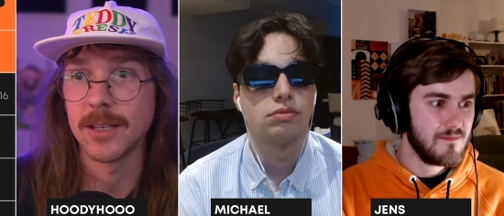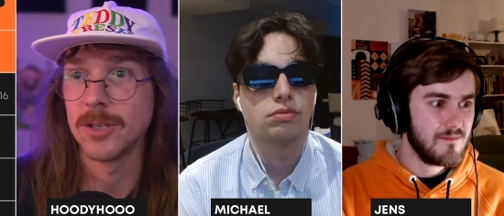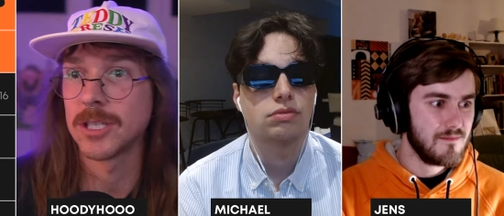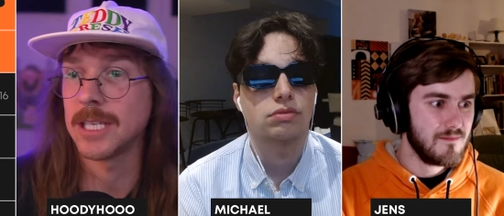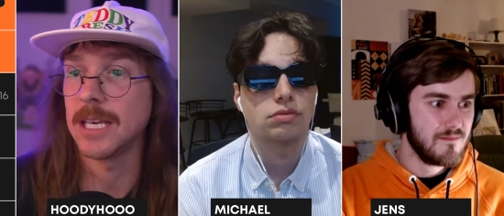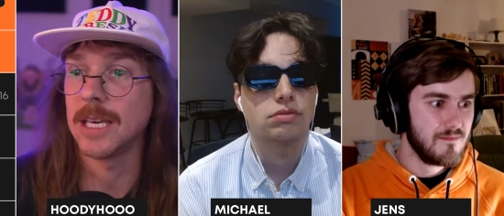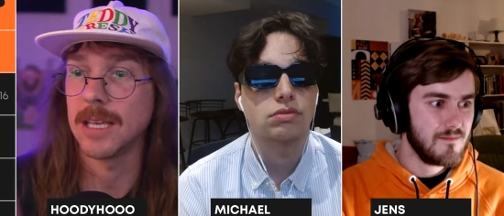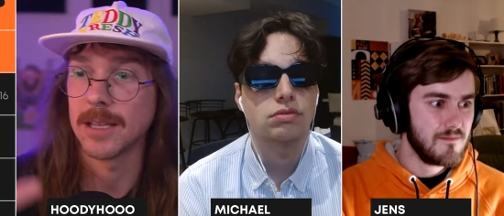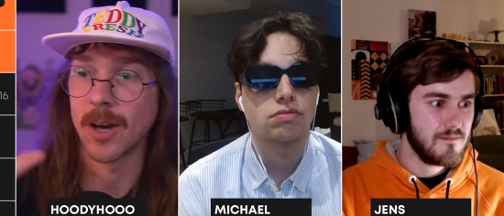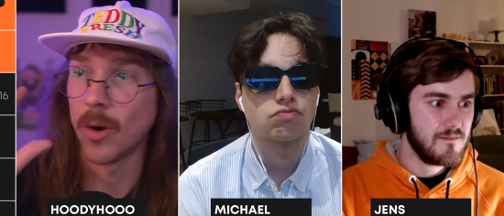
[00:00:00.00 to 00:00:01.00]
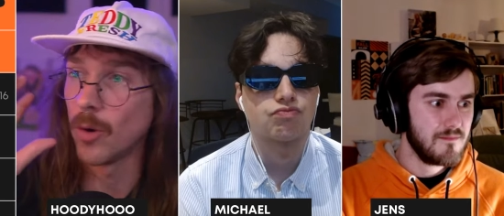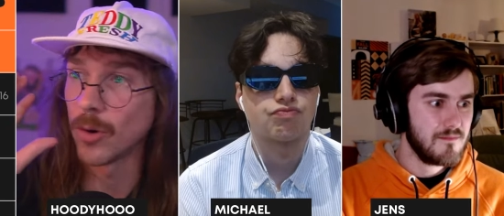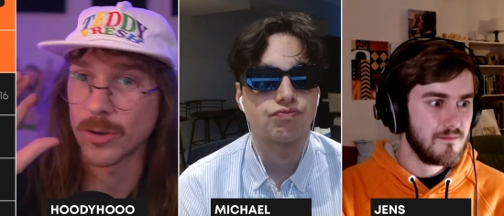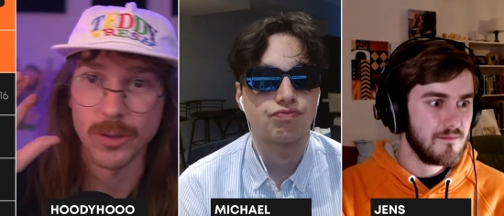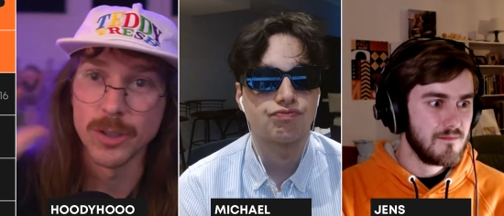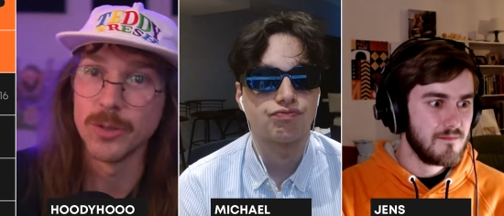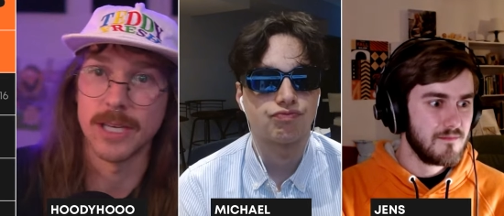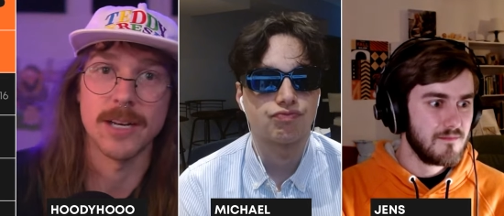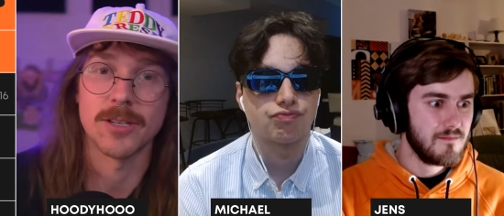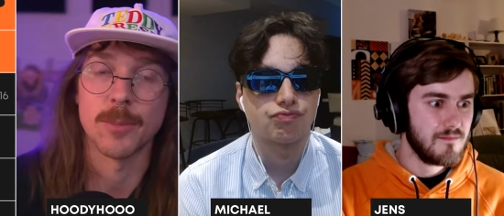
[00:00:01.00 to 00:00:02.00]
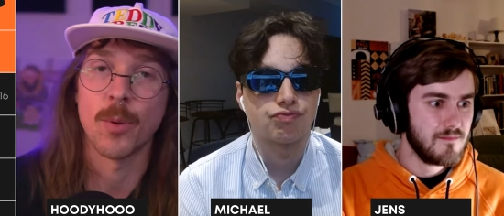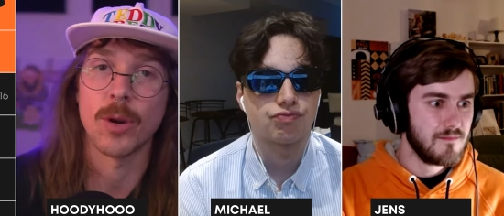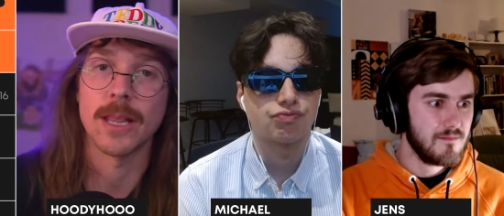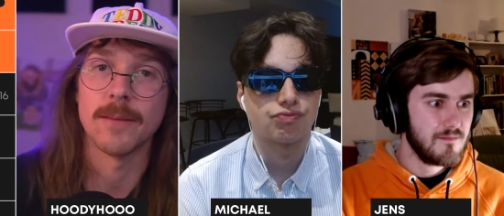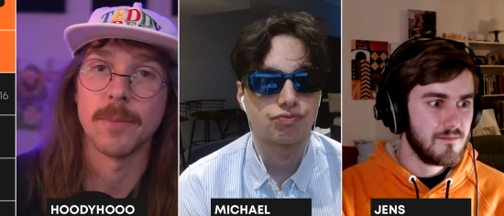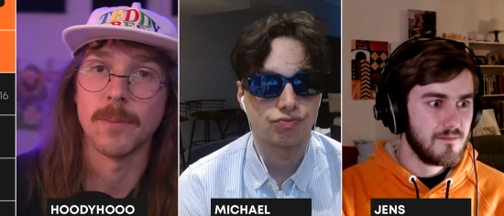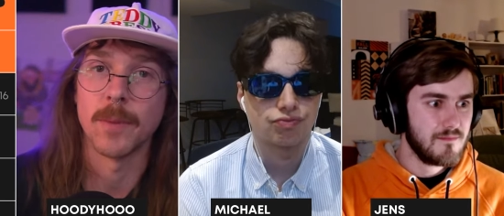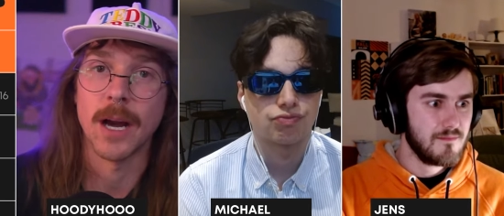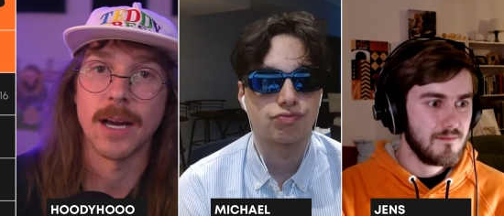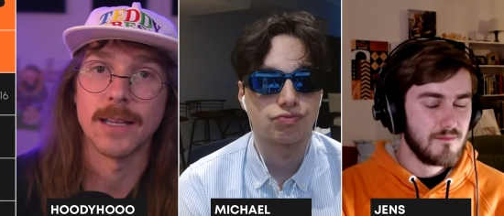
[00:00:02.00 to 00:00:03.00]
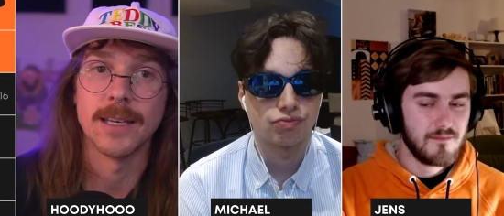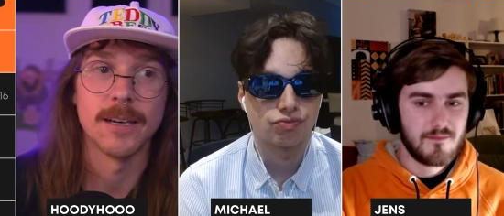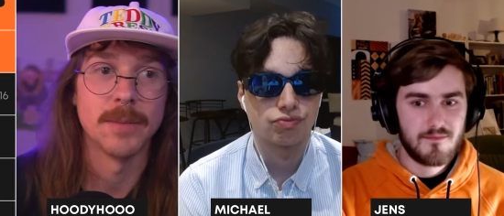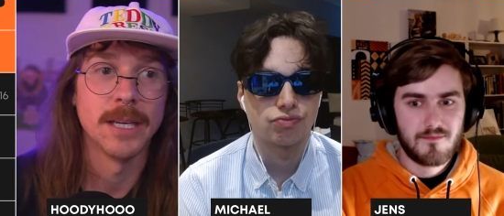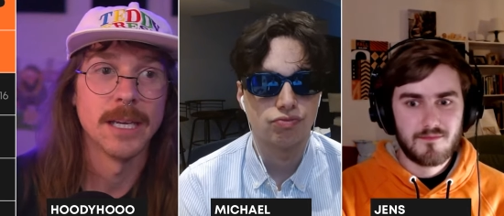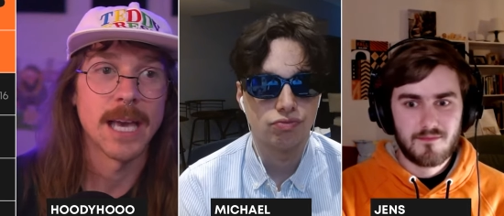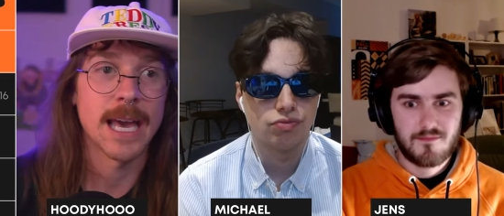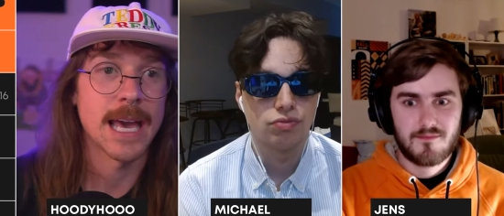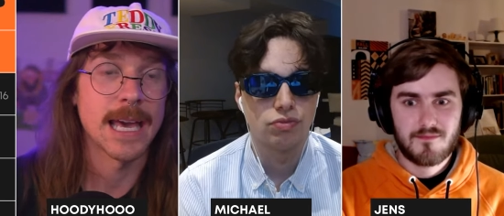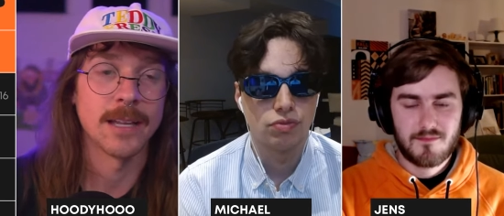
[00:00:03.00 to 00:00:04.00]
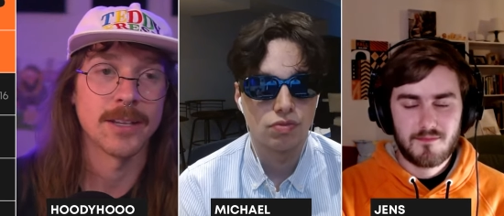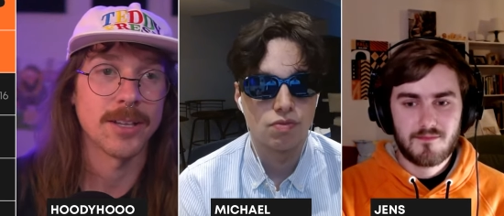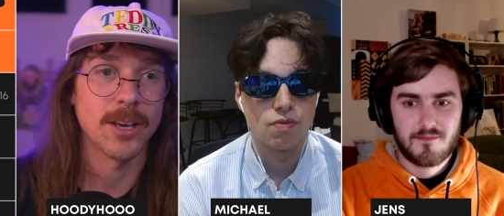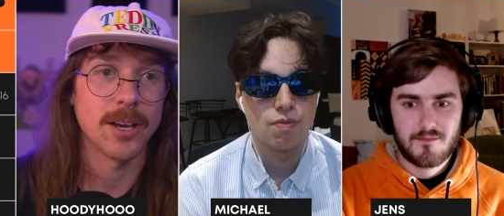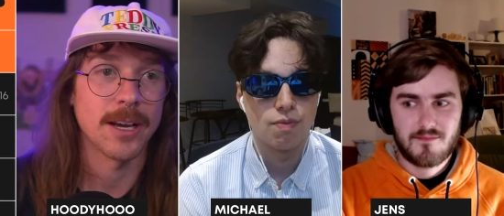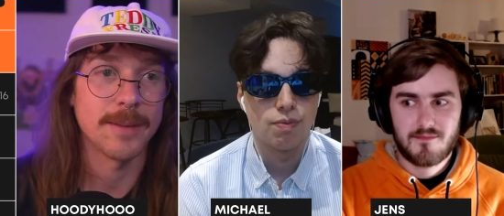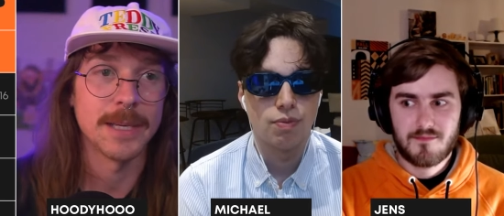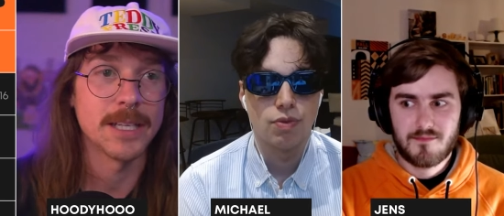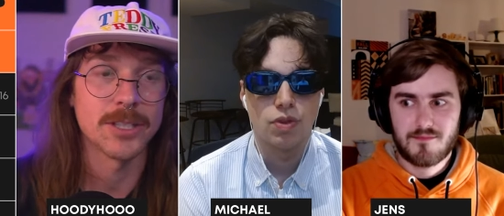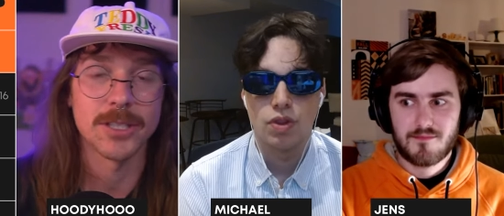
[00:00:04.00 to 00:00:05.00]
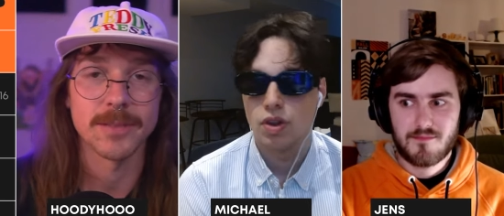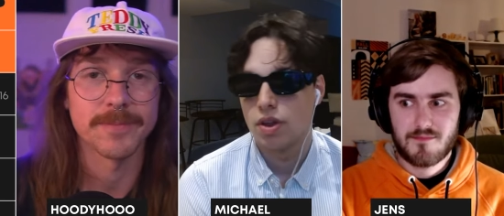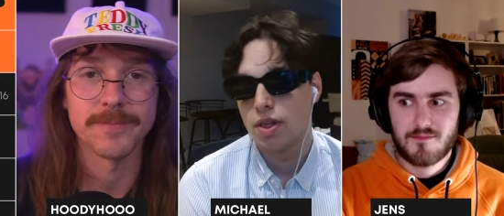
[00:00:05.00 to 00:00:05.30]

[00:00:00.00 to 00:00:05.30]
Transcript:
Speaker 1: you see the whole crew there supporting them behind them and i mean it just